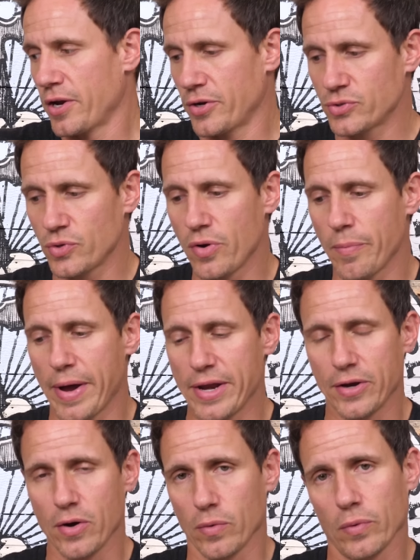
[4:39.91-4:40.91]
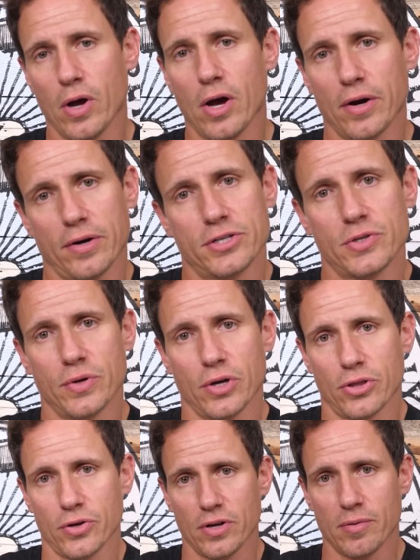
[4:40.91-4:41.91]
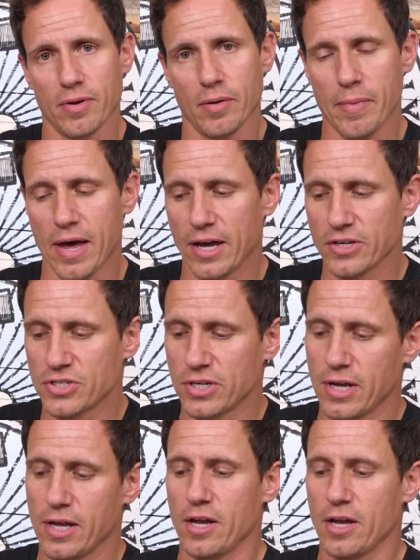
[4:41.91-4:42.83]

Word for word: Here's where you might go wrong doing a 30 minute mash.